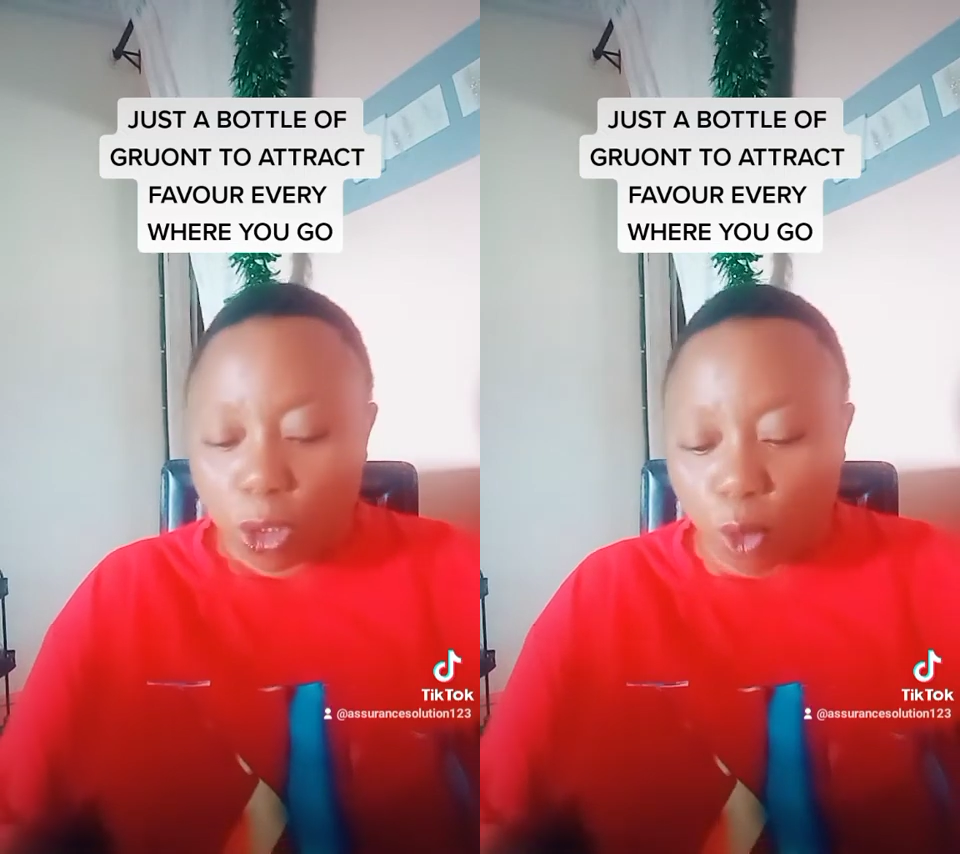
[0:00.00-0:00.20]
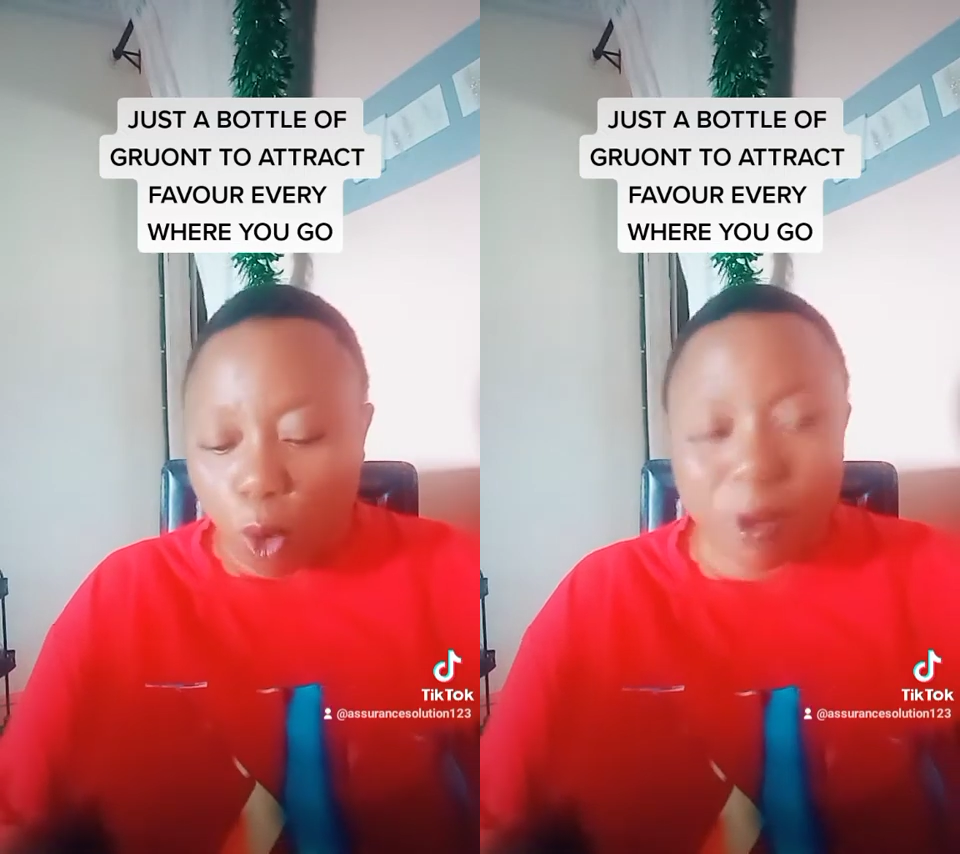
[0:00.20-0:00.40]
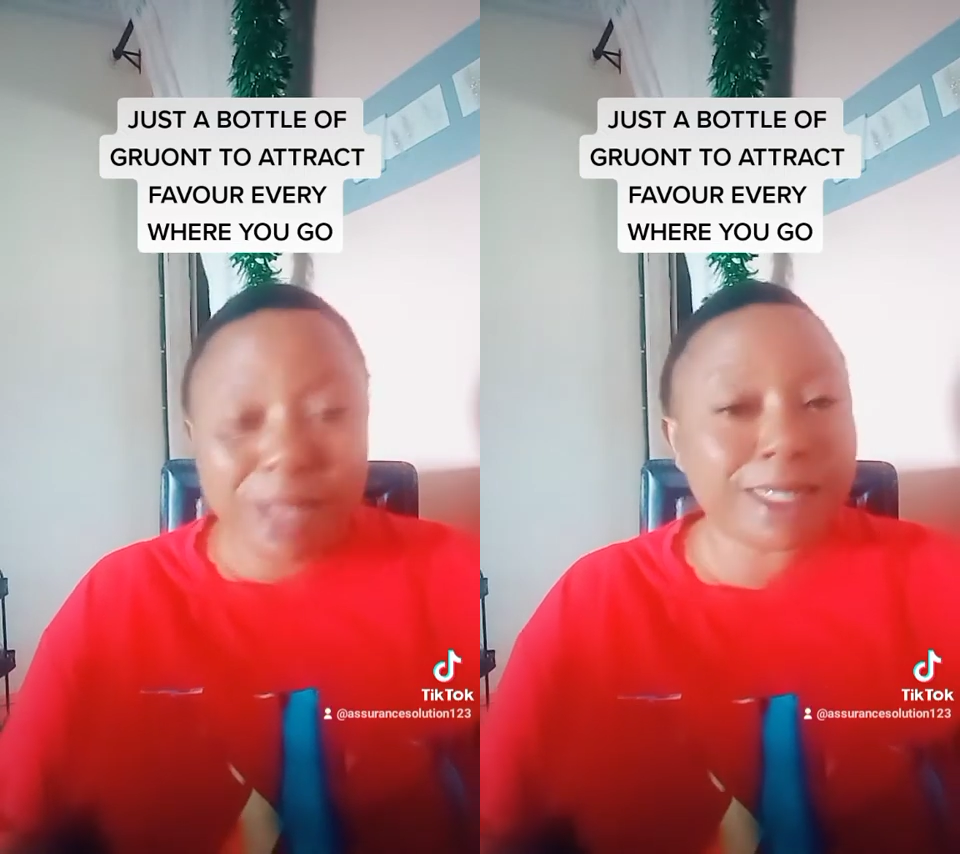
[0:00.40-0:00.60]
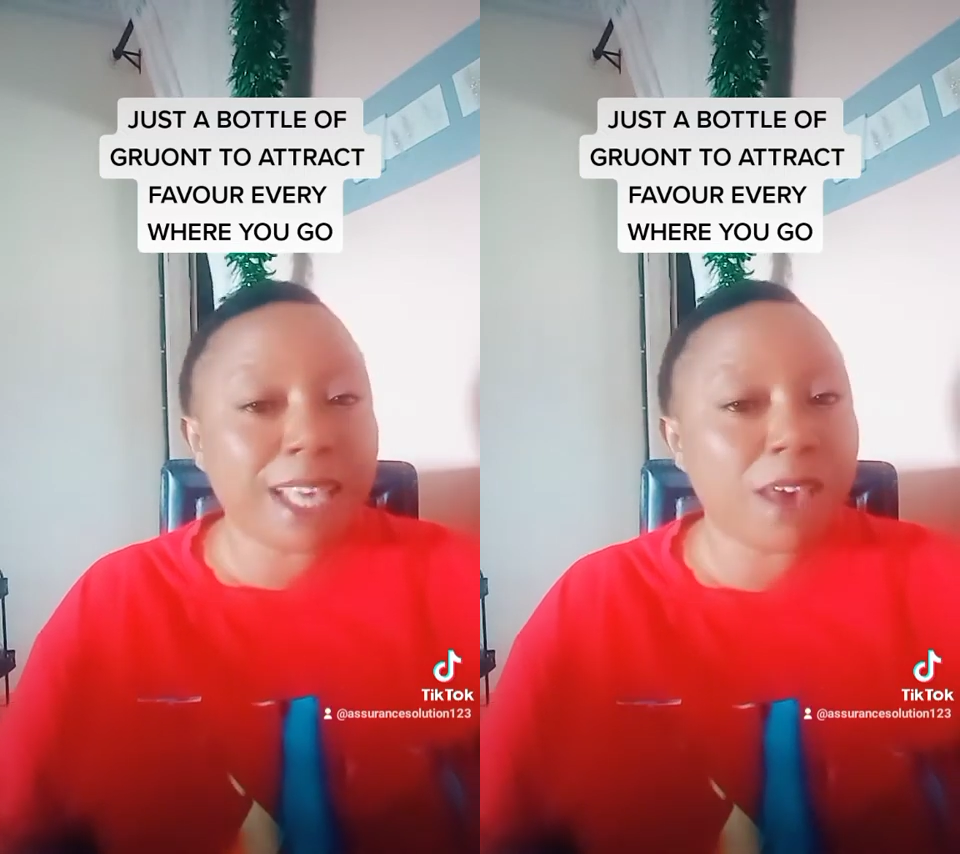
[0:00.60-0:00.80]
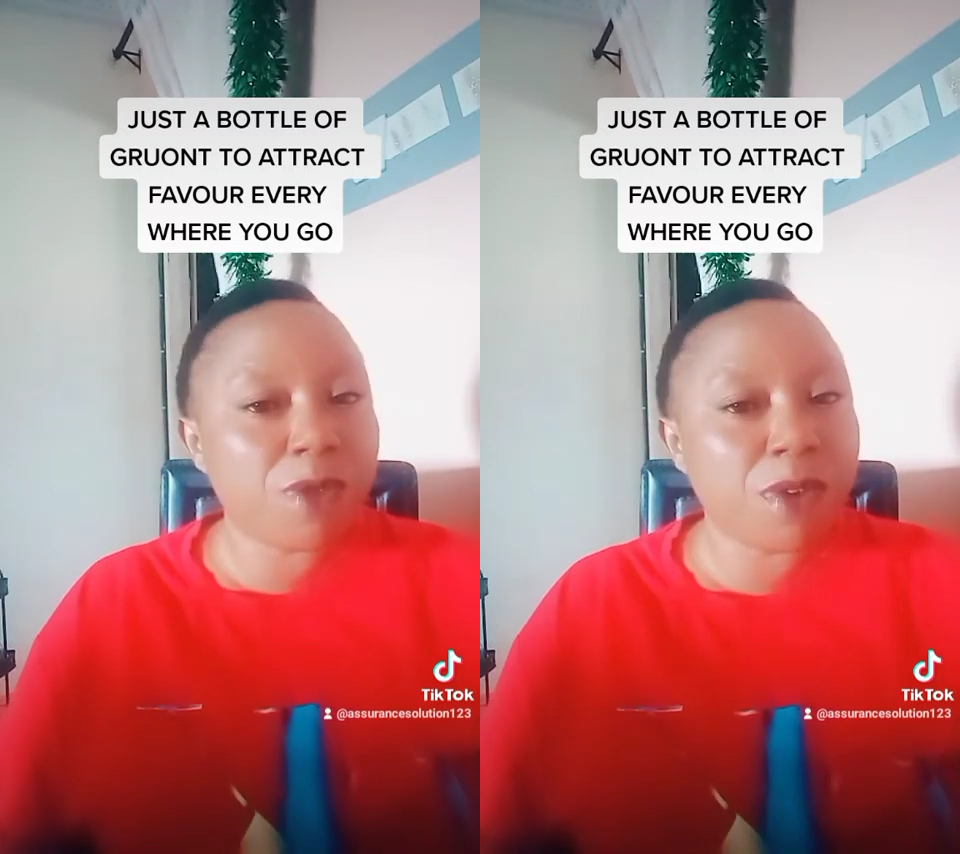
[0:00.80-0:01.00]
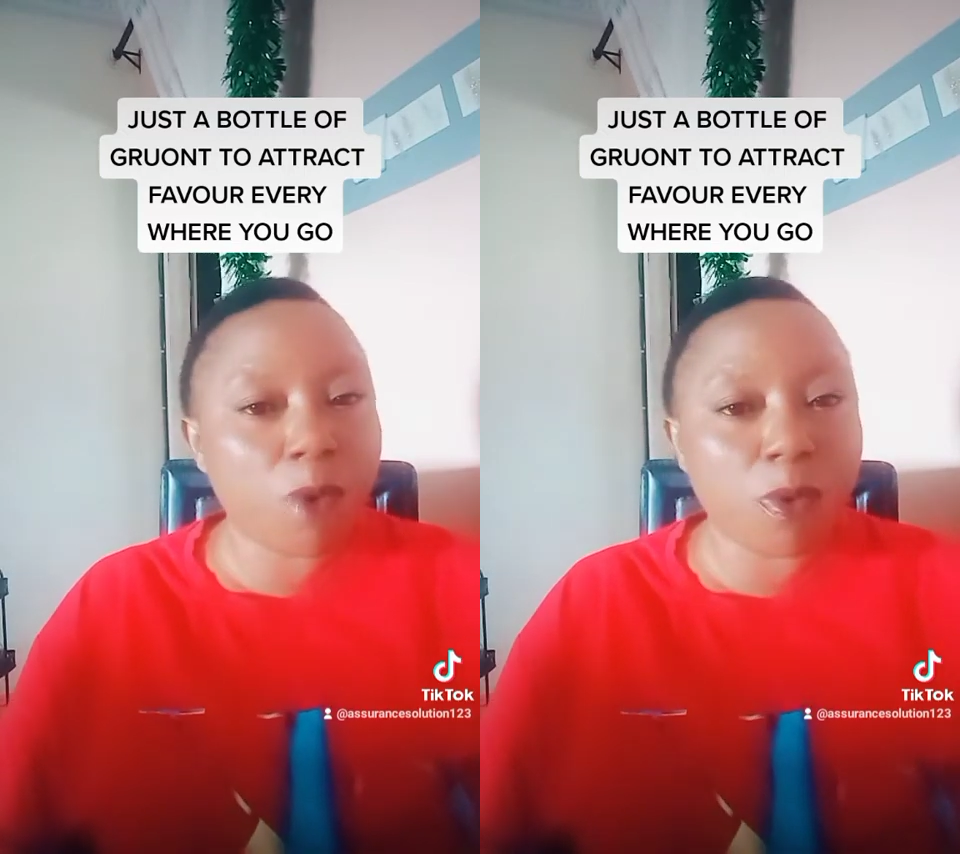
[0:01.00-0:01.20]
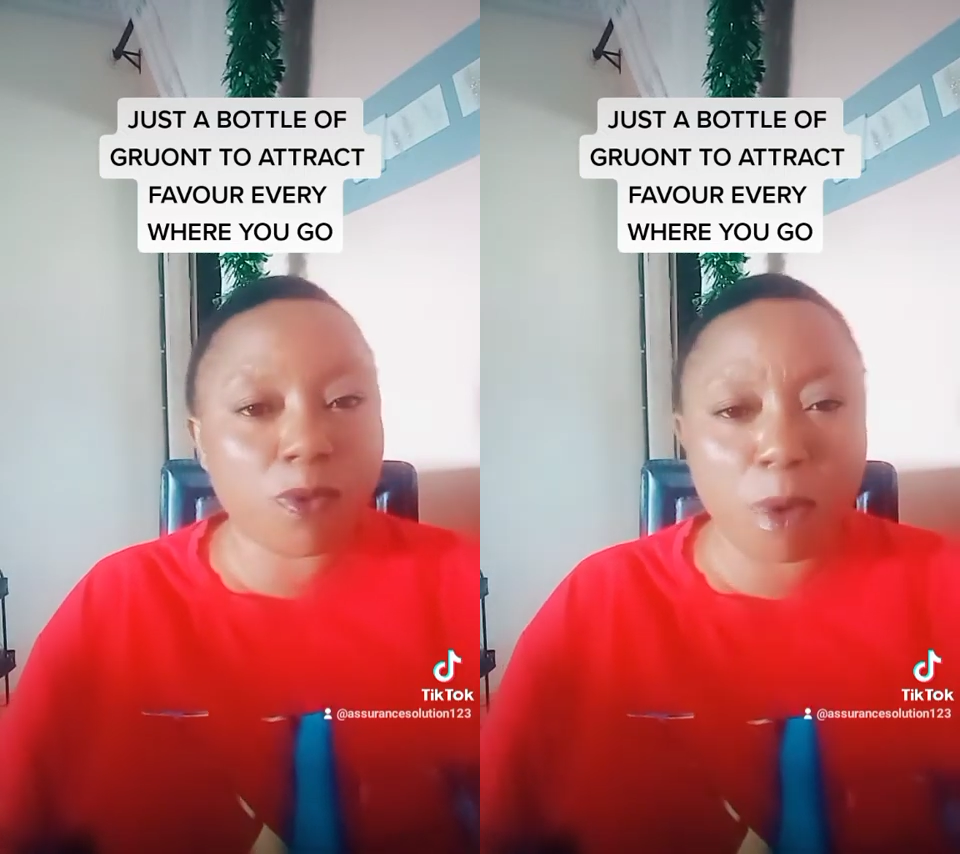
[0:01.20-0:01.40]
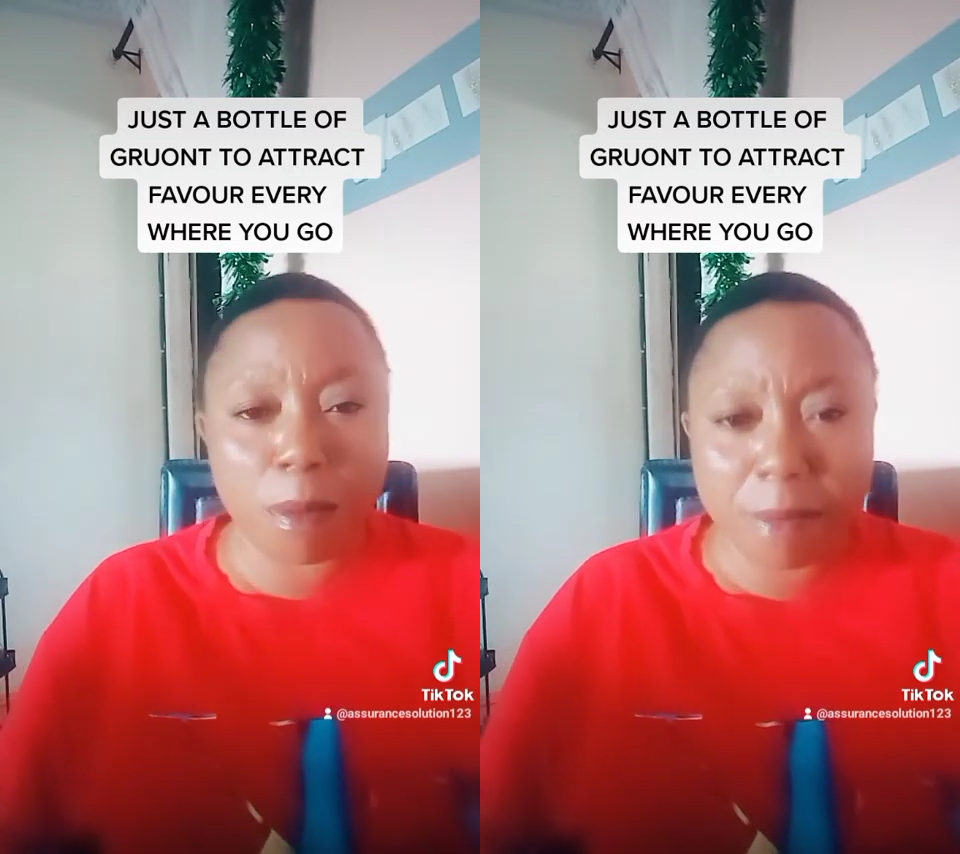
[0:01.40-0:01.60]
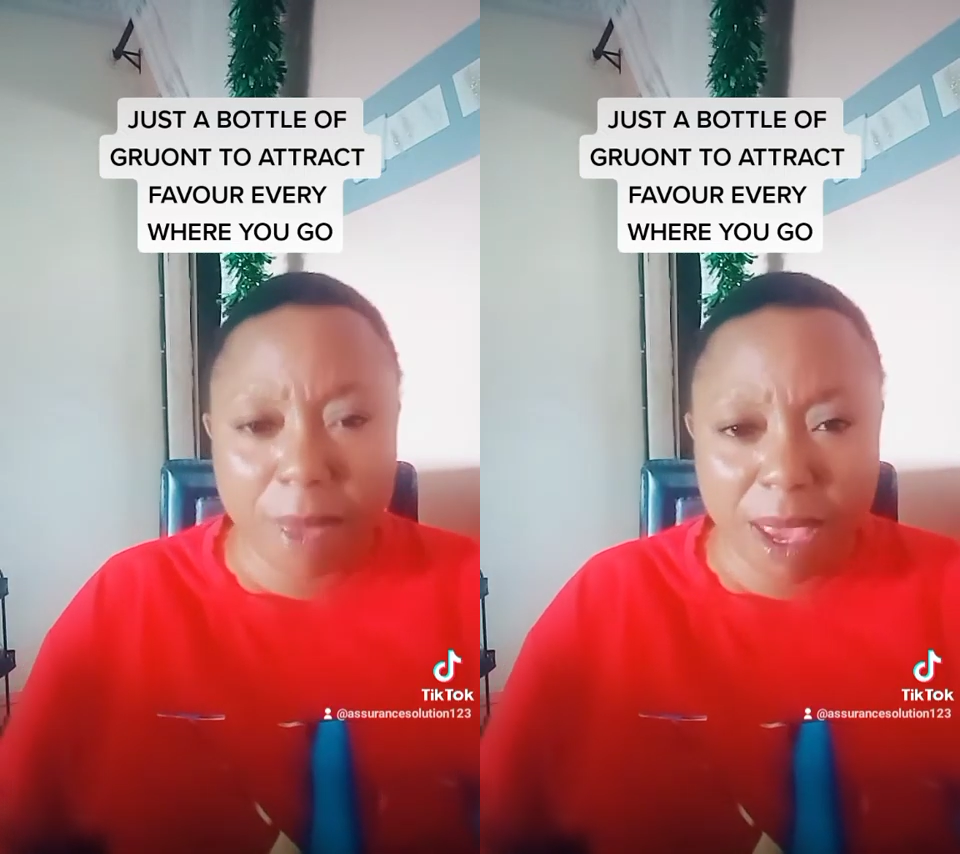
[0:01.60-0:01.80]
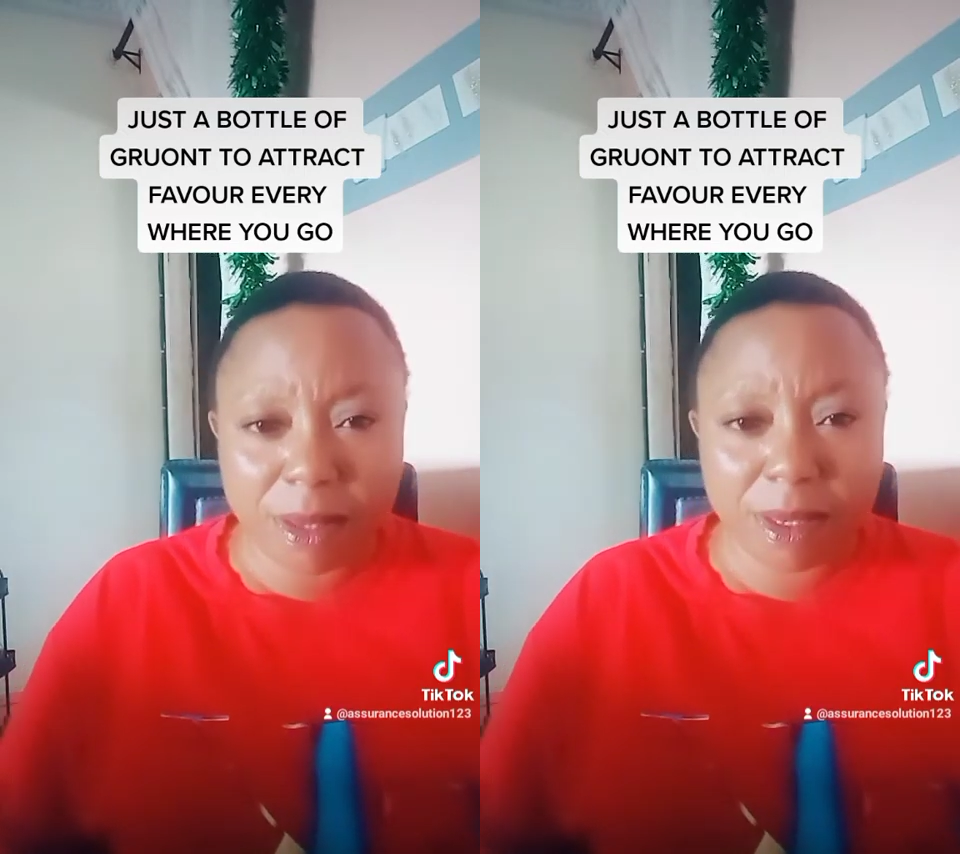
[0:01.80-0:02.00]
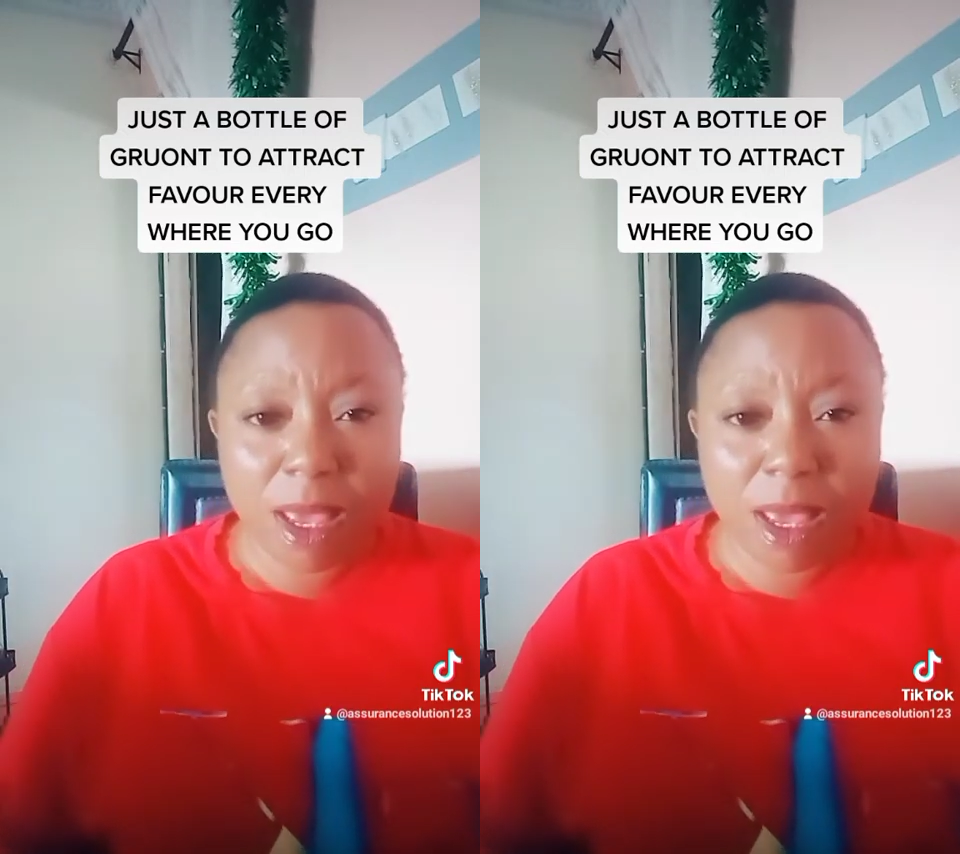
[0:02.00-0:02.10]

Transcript: to always get favor from men.